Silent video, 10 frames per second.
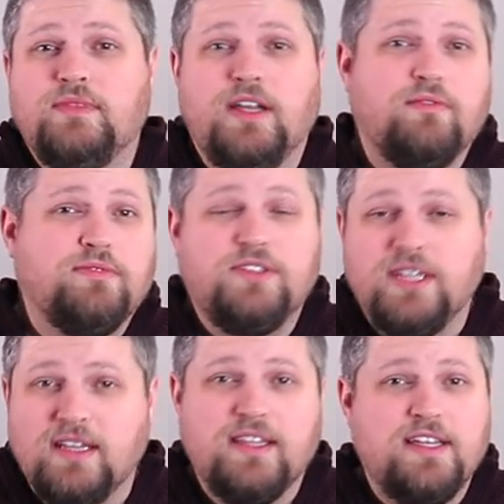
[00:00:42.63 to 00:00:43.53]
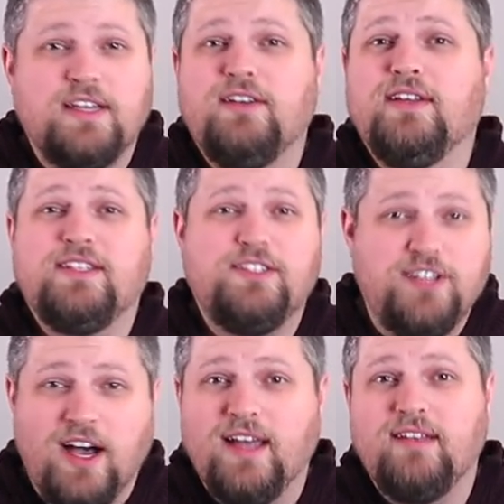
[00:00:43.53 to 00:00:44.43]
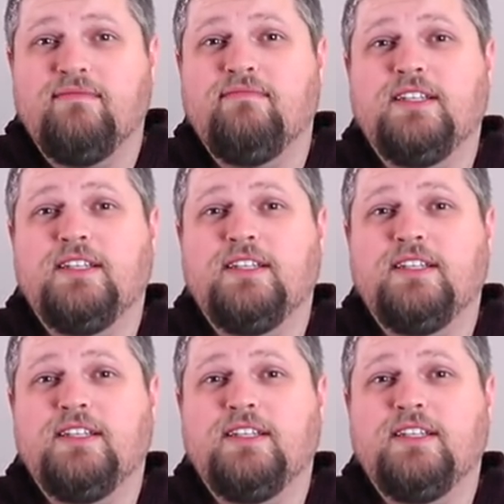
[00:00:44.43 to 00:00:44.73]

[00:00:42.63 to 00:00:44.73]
you know, seal the deal, it's done,